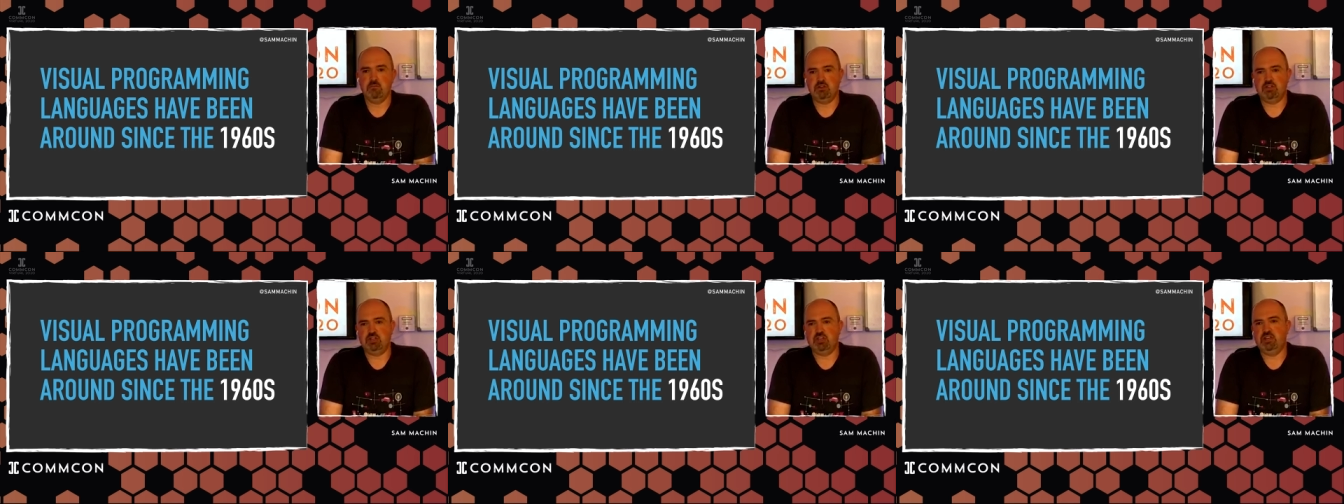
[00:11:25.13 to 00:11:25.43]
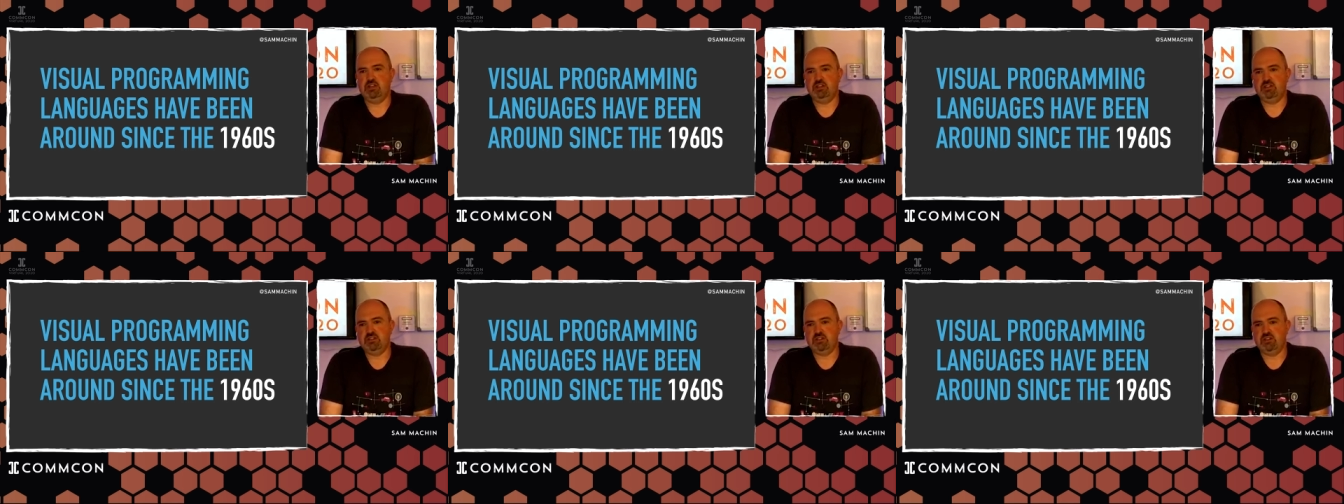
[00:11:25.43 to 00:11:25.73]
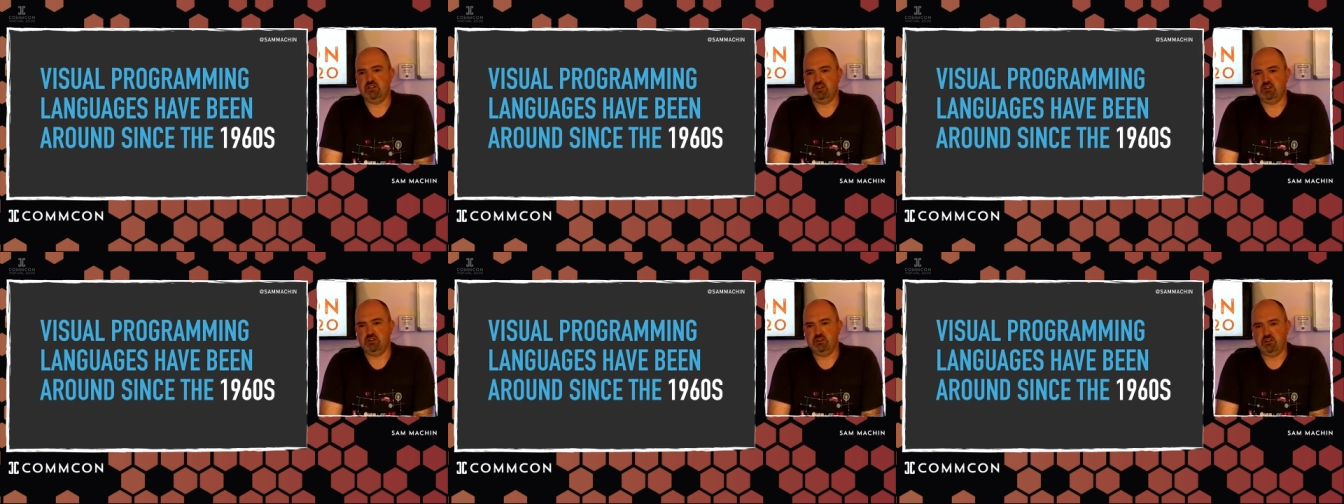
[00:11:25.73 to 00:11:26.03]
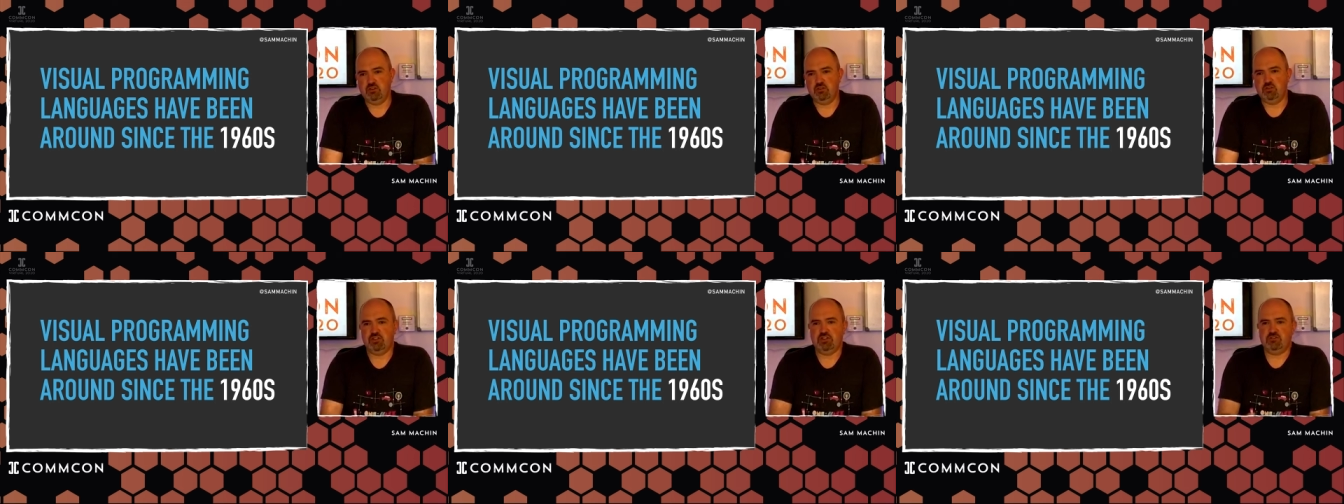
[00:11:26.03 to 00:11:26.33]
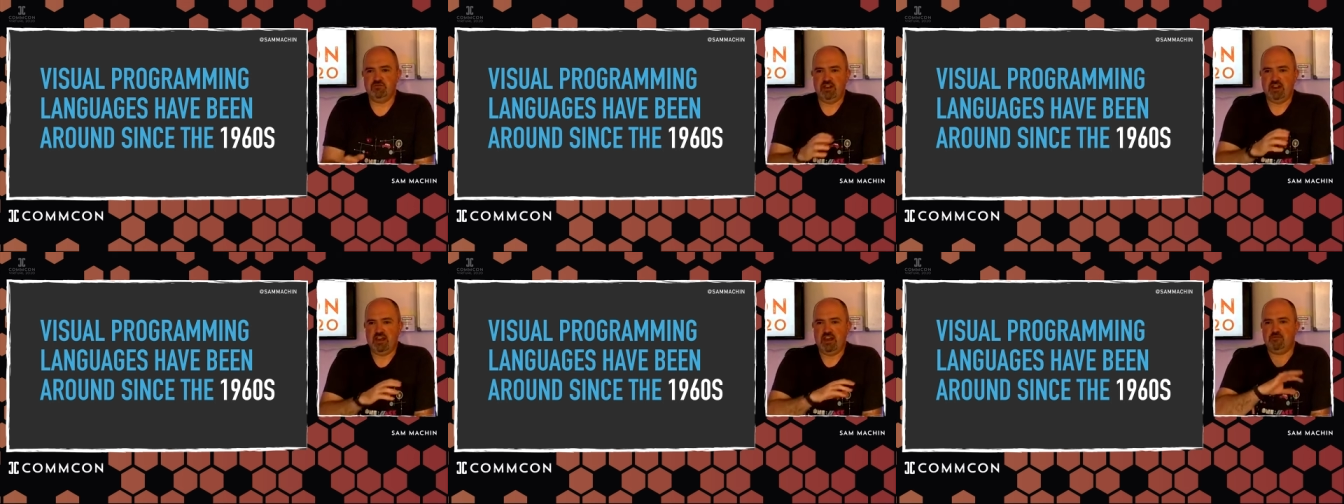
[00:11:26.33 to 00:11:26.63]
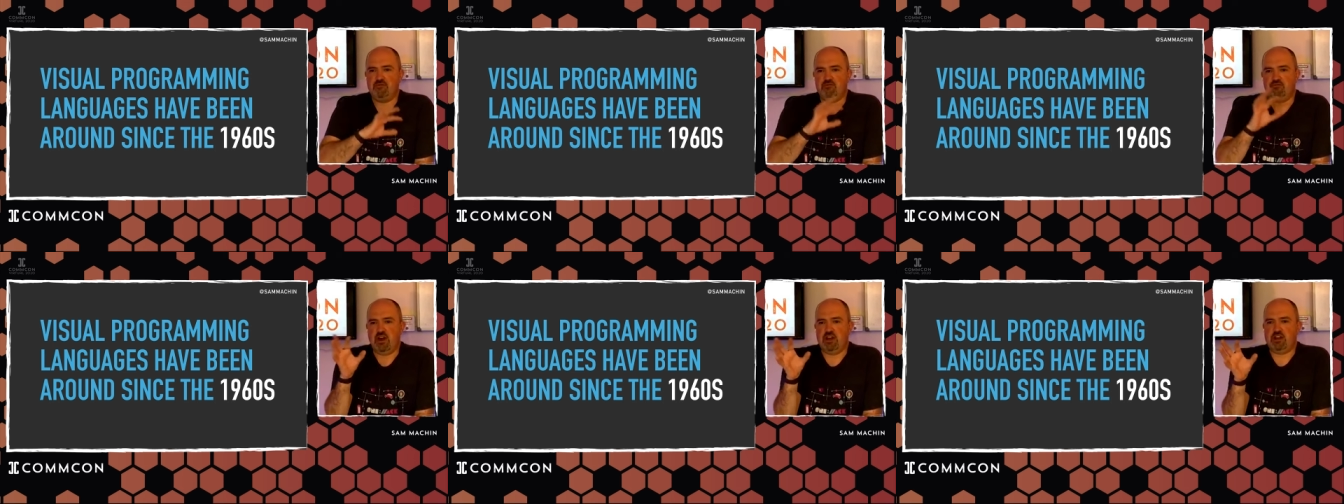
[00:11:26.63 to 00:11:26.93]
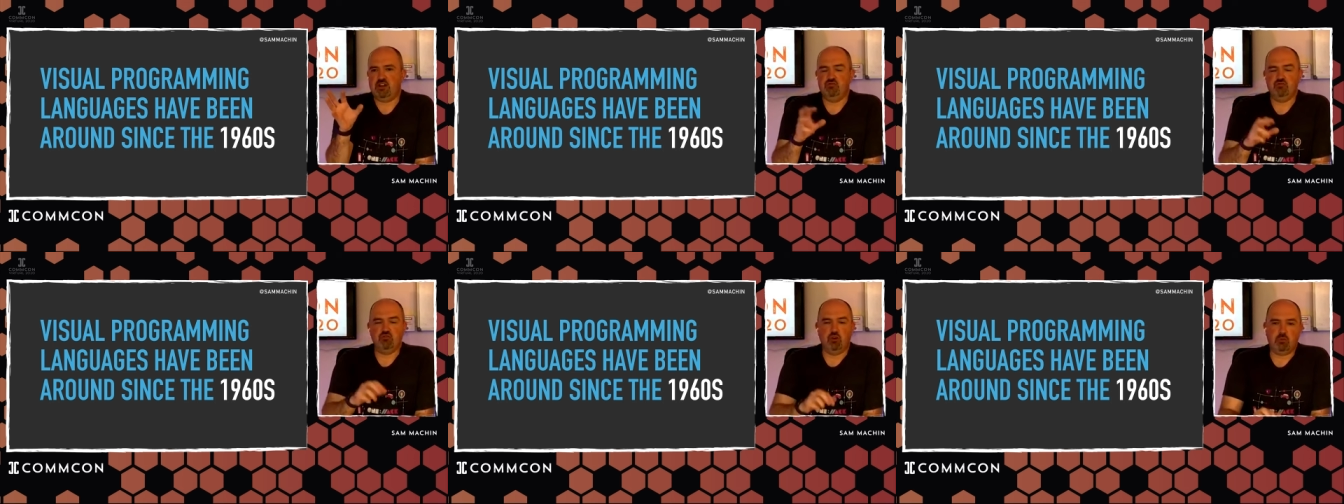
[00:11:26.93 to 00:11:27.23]
machines that you couldn't really have
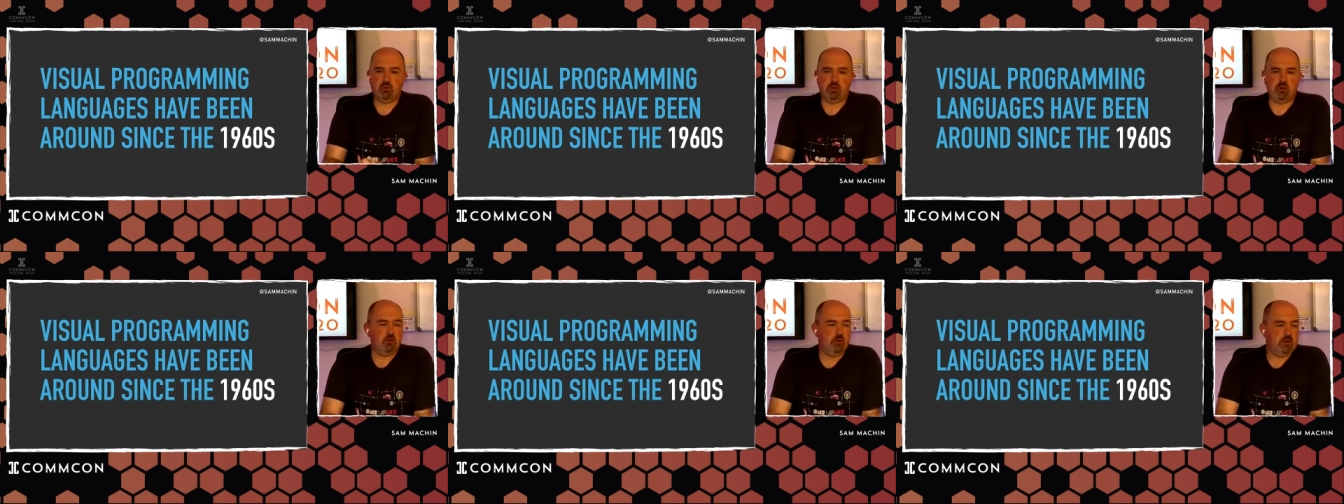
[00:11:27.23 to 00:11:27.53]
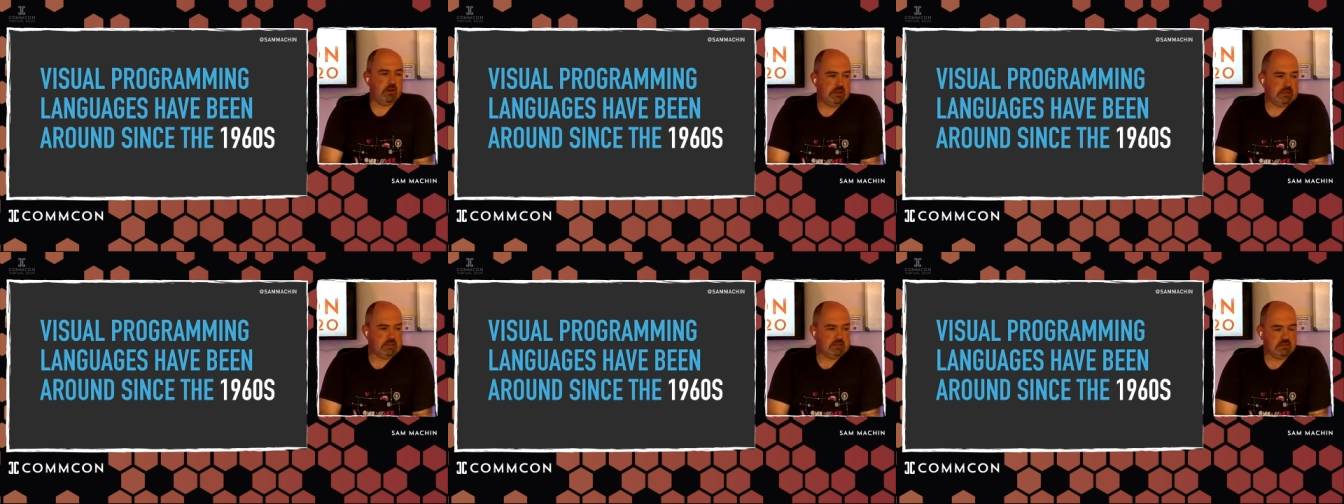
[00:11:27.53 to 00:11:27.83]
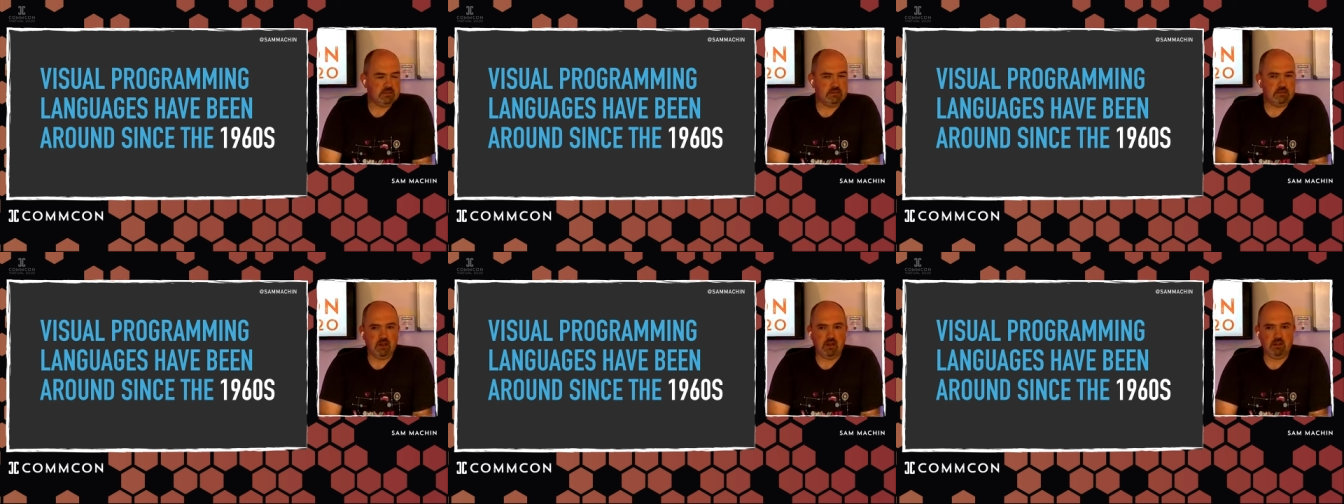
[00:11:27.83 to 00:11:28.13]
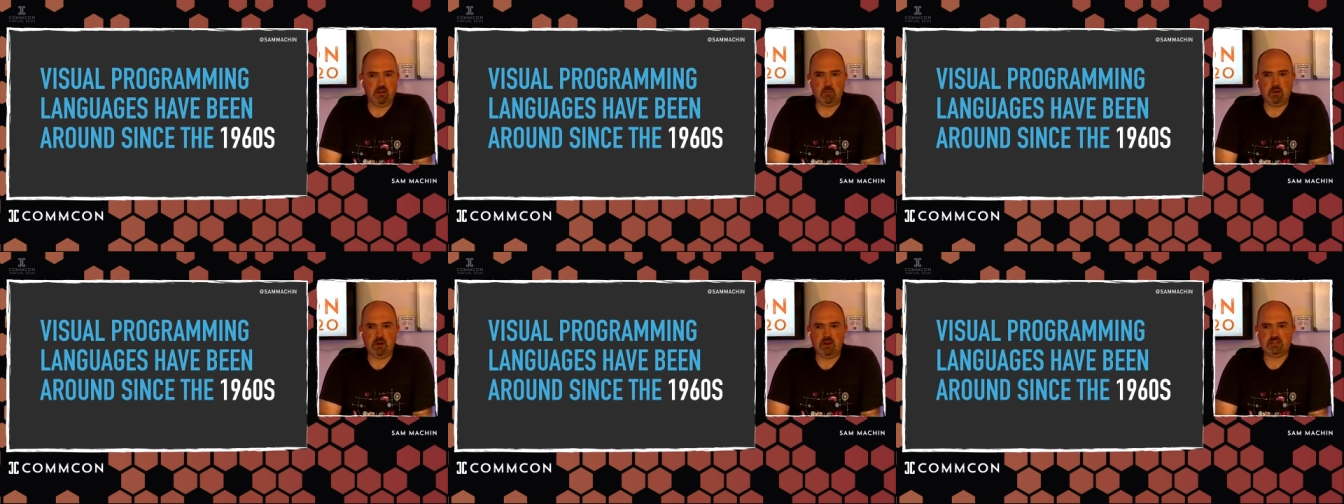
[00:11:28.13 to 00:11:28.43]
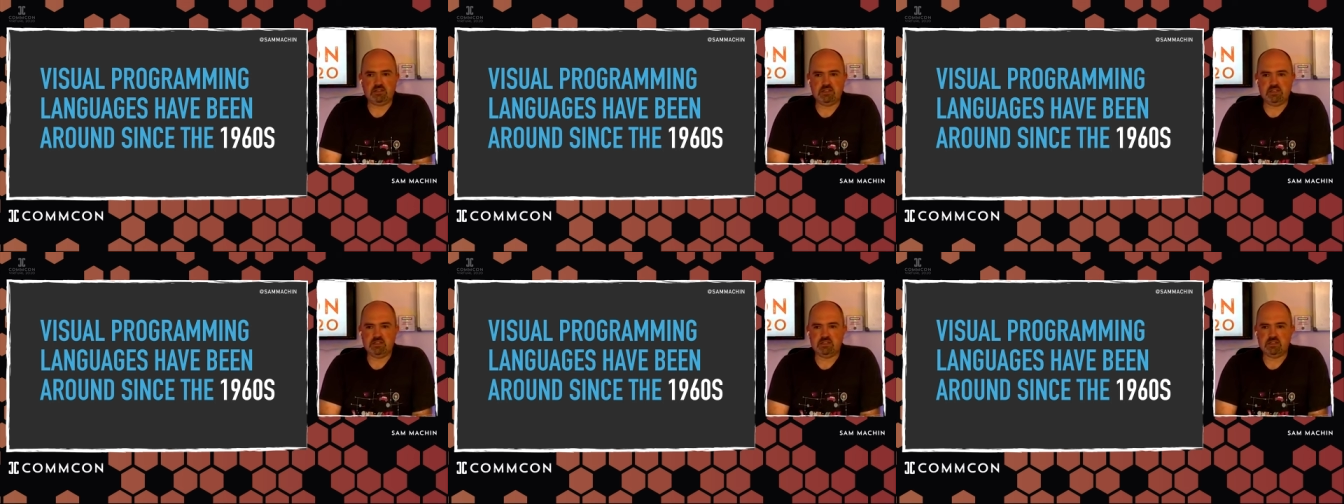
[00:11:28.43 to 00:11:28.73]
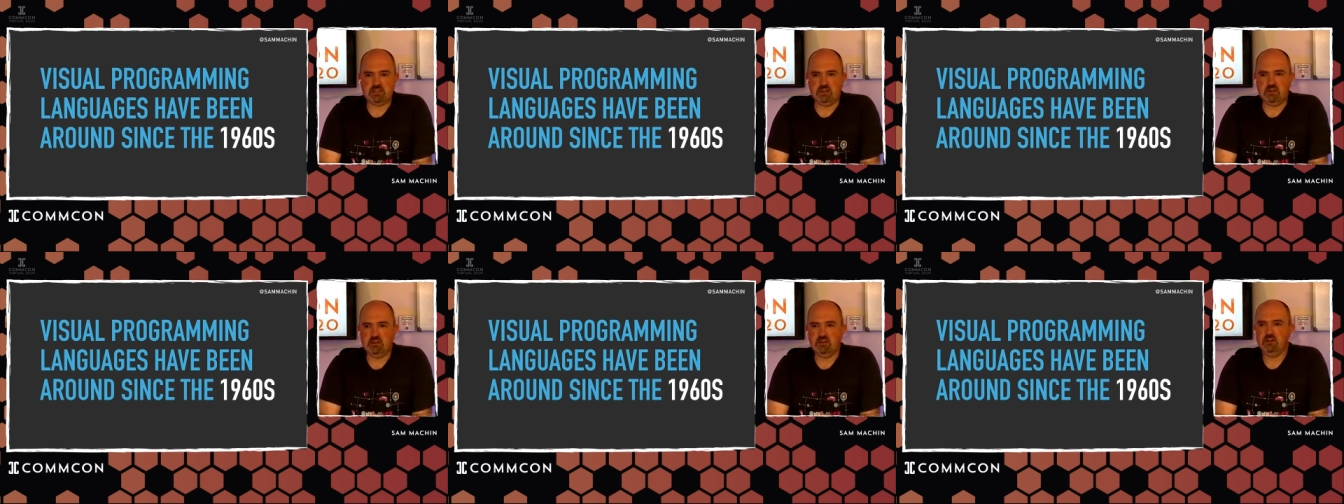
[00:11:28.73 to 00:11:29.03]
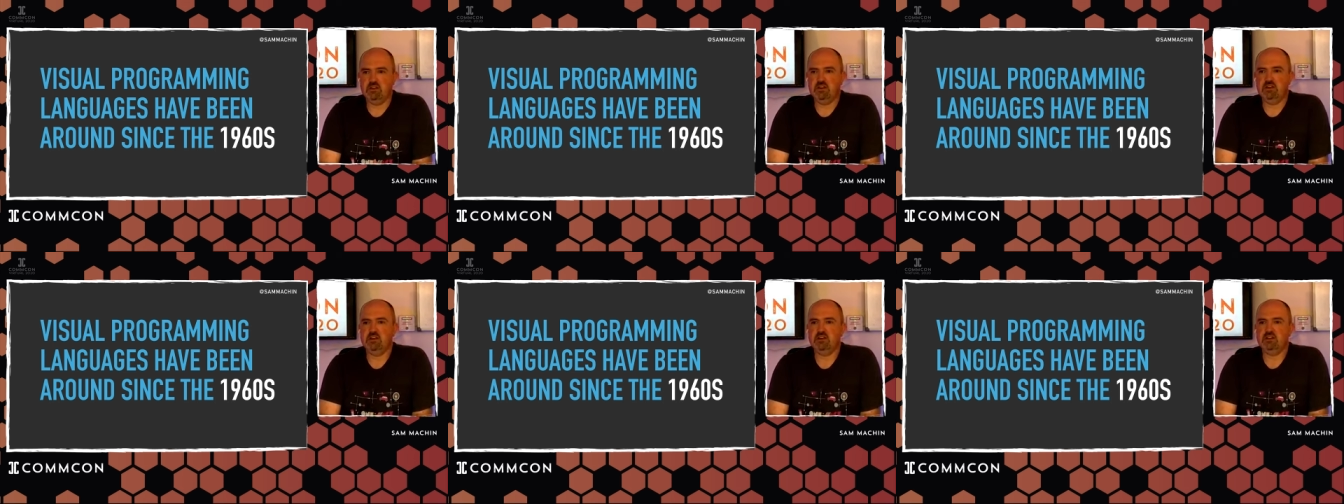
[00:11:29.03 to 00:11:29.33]
drag and drop GUIs and ability to